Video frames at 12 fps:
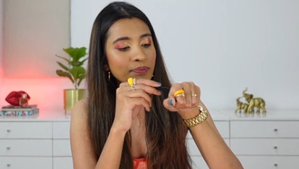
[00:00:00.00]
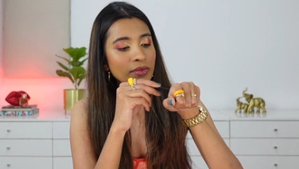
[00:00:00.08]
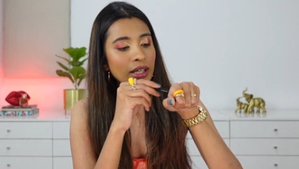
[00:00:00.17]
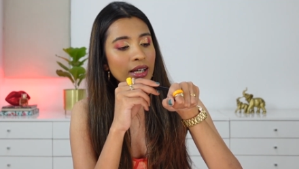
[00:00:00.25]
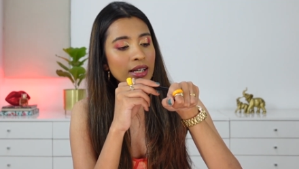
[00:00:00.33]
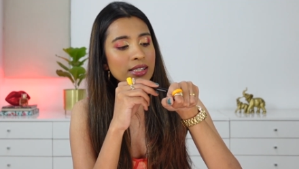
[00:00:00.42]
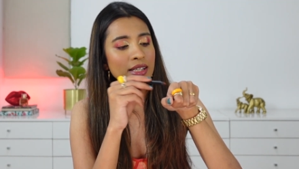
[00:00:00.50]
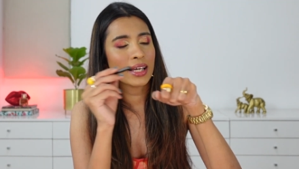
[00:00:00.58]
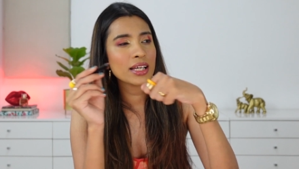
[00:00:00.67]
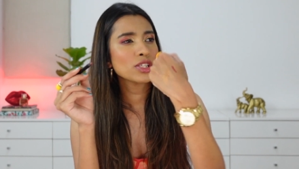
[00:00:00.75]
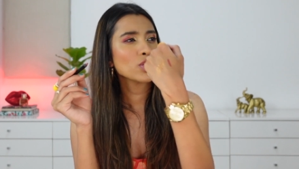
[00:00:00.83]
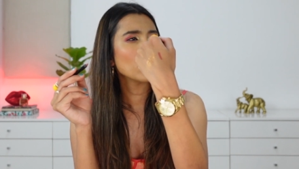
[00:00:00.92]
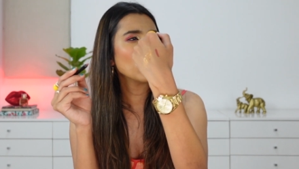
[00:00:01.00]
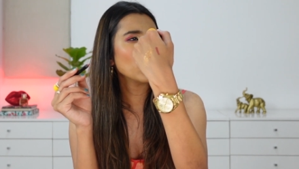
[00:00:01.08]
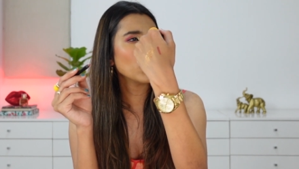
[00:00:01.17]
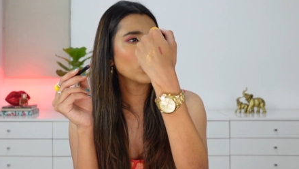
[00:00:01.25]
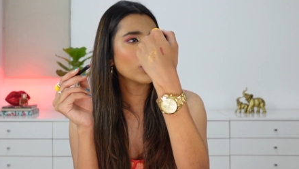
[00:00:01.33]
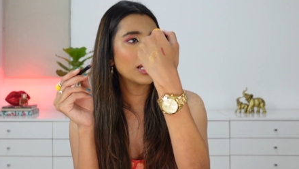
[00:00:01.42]
yeah, it's a nice
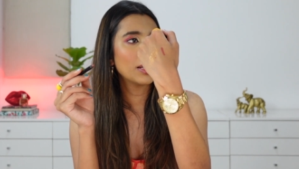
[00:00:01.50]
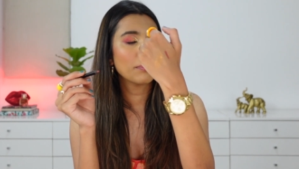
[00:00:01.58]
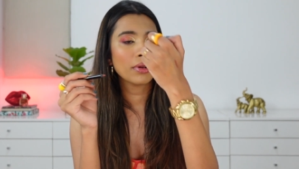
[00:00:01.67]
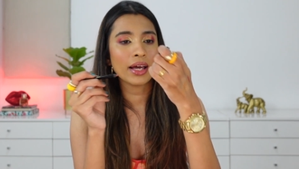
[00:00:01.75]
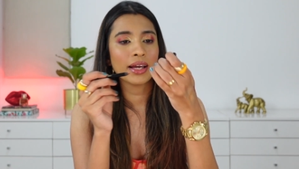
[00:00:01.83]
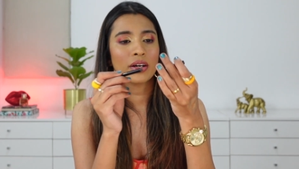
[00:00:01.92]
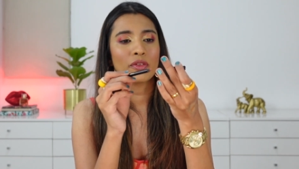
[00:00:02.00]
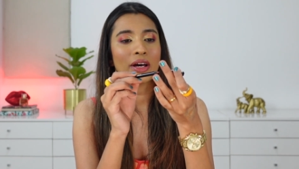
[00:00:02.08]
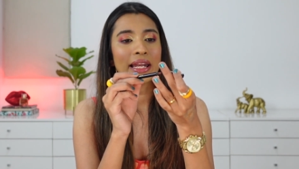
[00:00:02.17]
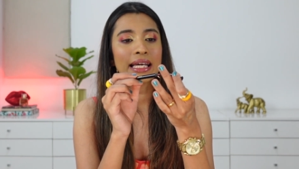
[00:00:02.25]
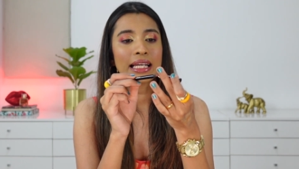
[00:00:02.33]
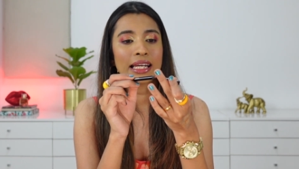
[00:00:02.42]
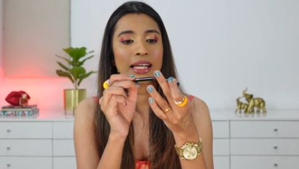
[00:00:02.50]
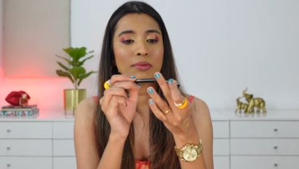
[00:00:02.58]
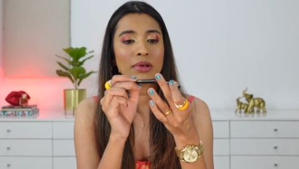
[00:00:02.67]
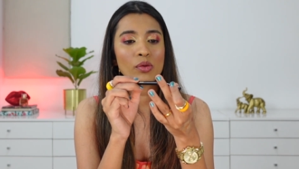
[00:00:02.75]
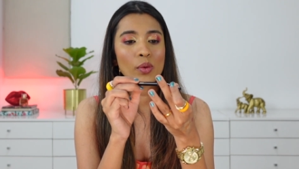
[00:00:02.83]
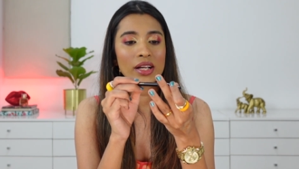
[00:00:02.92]
nude lip liner, very
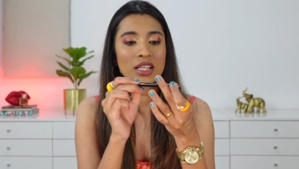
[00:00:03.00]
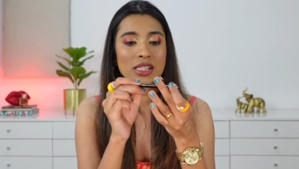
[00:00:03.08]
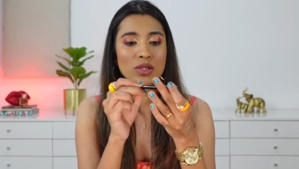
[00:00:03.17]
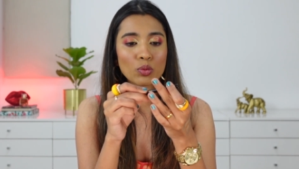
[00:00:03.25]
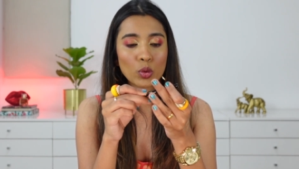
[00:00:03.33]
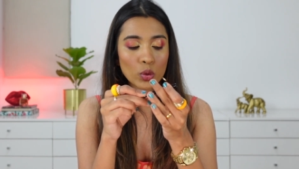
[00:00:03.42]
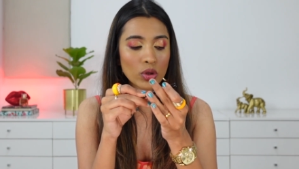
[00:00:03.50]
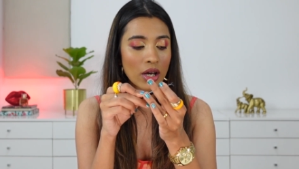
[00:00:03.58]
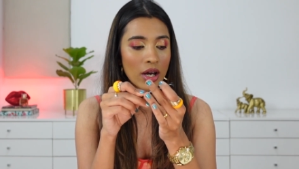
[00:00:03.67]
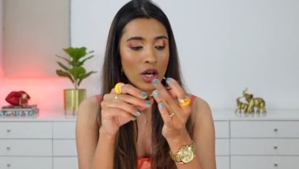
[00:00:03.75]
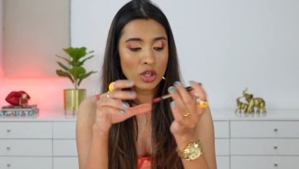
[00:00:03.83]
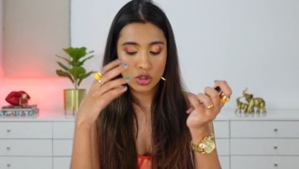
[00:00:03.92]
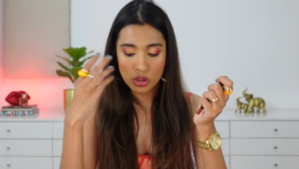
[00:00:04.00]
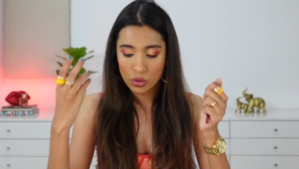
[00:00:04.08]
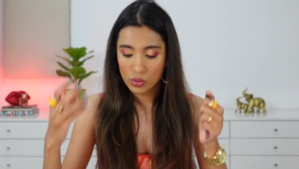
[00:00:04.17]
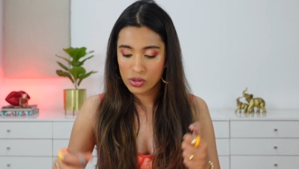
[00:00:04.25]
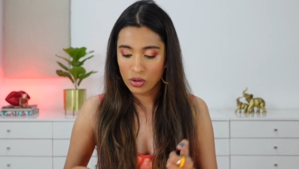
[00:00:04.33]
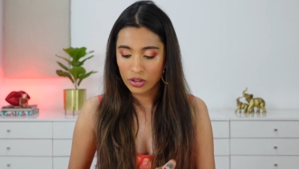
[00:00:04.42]
creamy, very smooth to
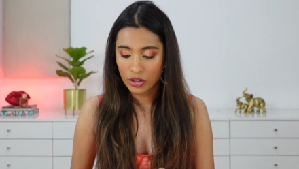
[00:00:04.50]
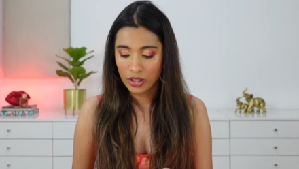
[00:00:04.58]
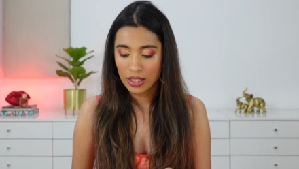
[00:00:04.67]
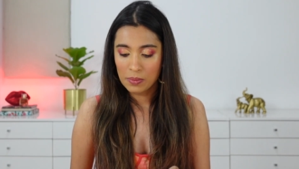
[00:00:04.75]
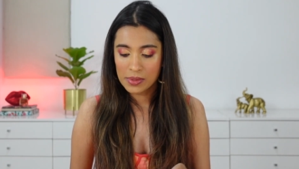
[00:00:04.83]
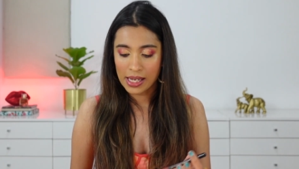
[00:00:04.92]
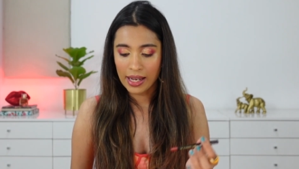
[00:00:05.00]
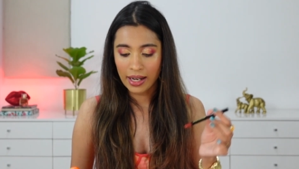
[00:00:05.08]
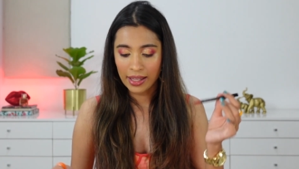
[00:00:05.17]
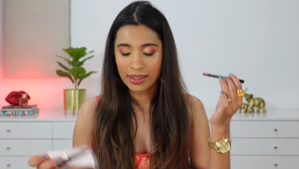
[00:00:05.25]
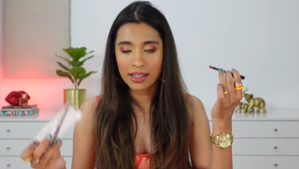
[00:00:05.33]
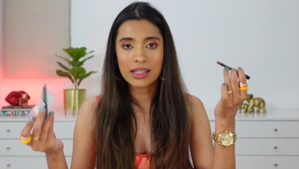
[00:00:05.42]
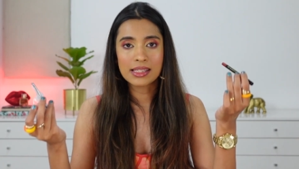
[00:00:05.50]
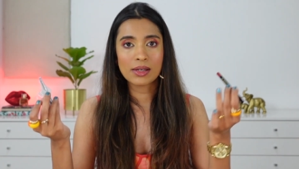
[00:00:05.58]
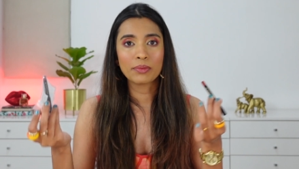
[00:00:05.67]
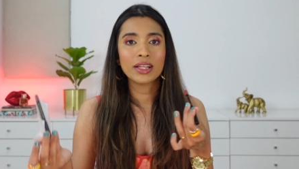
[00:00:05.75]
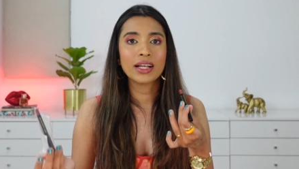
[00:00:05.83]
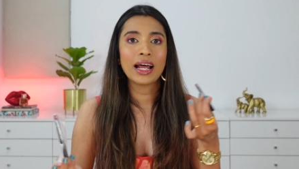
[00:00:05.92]
use on your lips, and I think it's
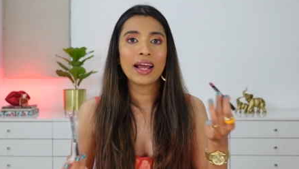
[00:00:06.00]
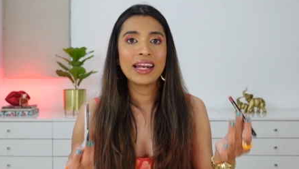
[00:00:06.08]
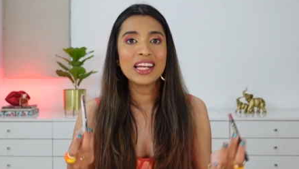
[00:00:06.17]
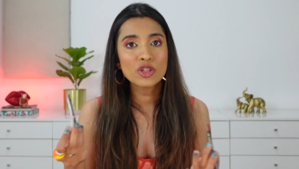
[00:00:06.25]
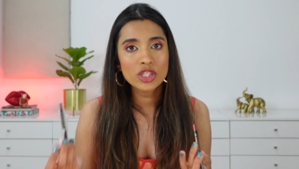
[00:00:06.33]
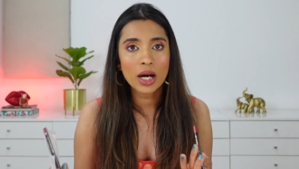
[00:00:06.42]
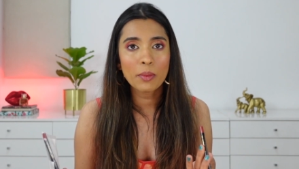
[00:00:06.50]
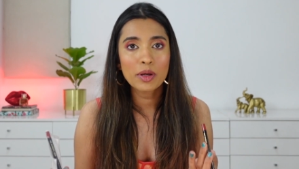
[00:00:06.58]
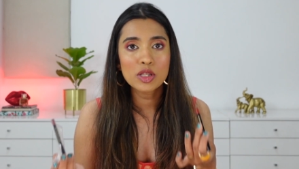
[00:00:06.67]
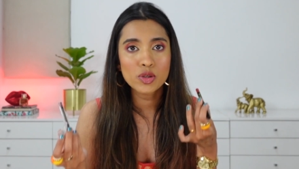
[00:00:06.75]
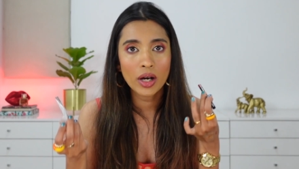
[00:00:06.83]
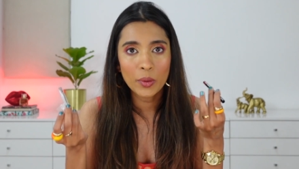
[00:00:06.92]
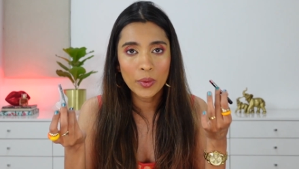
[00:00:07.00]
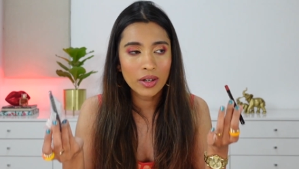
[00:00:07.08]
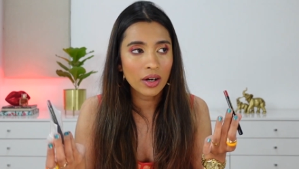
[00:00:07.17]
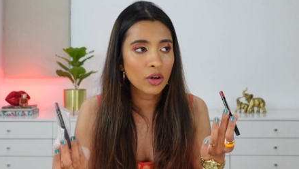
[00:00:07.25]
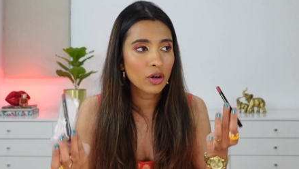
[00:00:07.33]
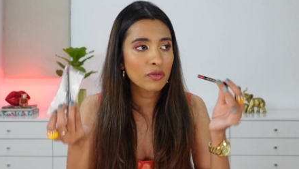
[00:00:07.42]
something that I need to sharpen, so I will
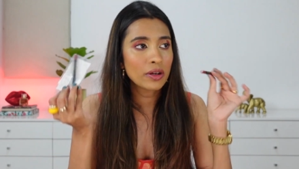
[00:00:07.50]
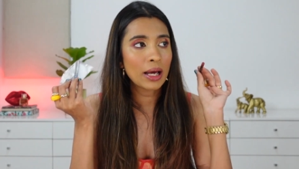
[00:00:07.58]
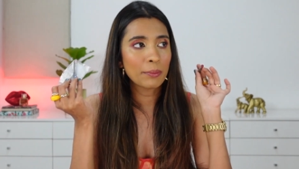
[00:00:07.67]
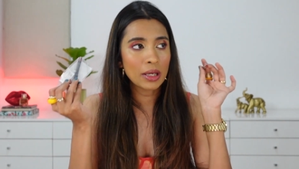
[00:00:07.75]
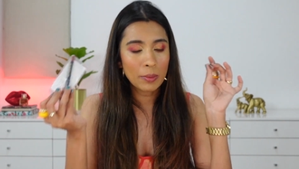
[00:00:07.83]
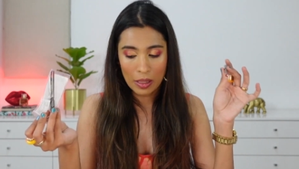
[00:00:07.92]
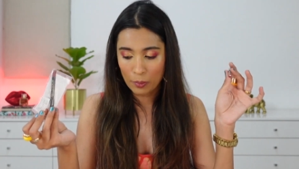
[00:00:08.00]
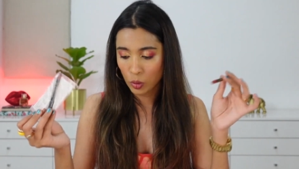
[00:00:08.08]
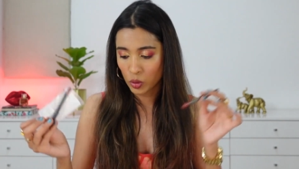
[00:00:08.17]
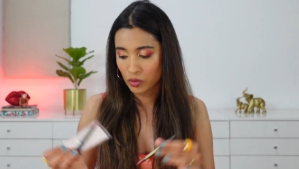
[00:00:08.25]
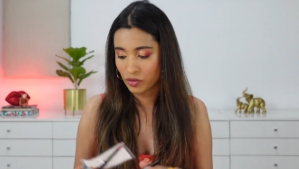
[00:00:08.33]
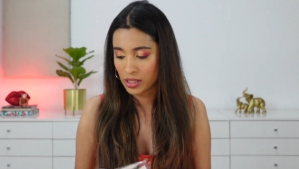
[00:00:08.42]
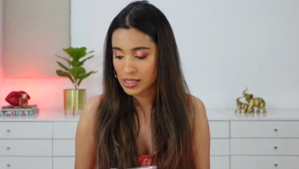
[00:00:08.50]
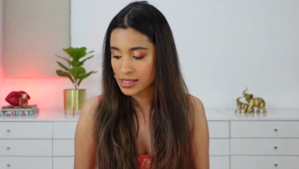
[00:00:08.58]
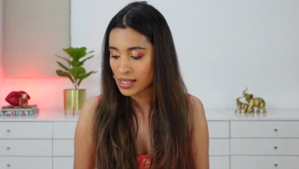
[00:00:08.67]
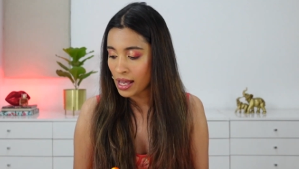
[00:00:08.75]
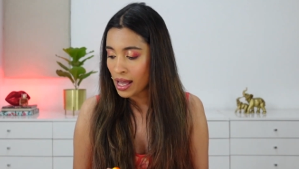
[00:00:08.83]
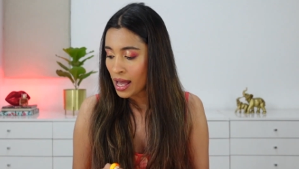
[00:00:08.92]
run out of it. I'm keeping both of this.
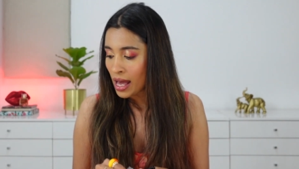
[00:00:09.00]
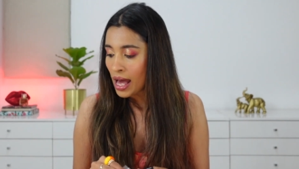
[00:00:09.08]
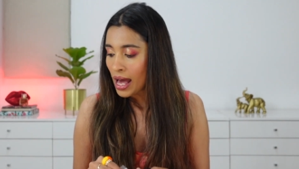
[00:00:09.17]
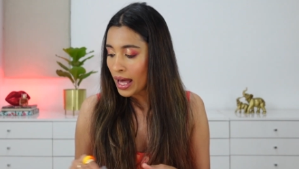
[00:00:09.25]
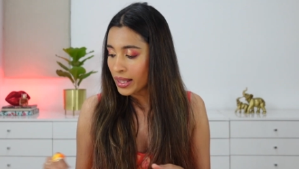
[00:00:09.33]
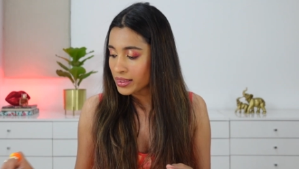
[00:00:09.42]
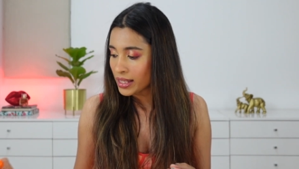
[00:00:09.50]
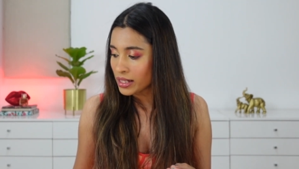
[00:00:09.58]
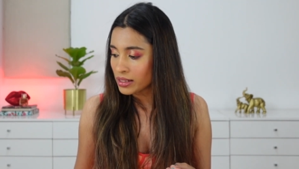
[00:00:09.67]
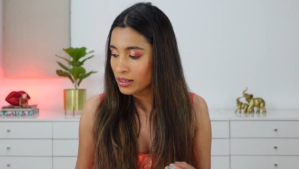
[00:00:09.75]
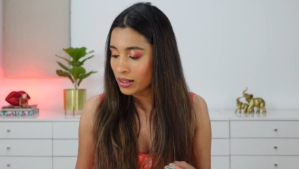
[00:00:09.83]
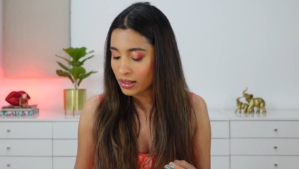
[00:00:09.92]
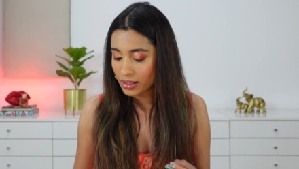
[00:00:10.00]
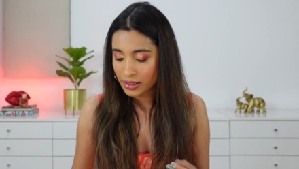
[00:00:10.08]
And then